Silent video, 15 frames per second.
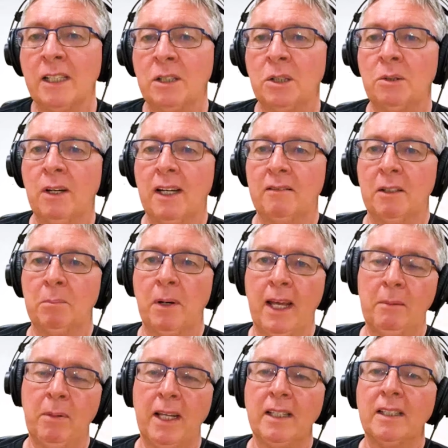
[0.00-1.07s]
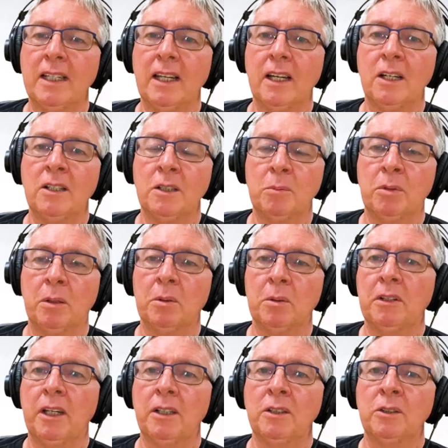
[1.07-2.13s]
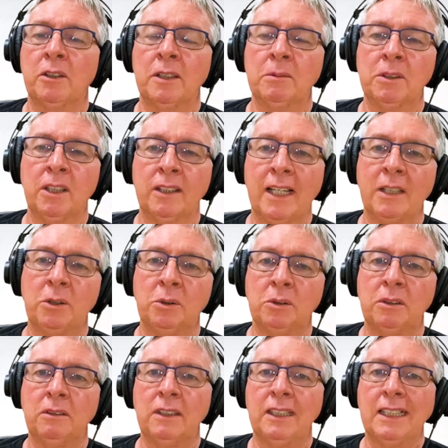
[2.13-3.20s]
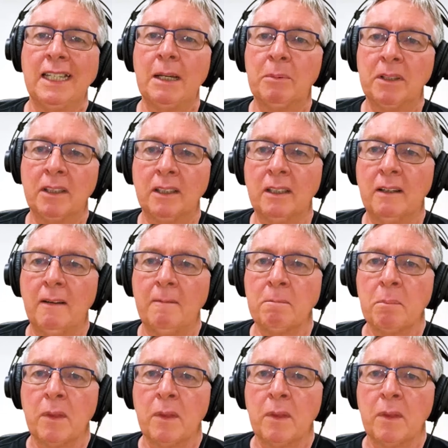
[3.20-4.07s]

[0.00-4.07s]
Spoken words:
they do have a black plastic hose, proper hose on it, so that should inhibit it.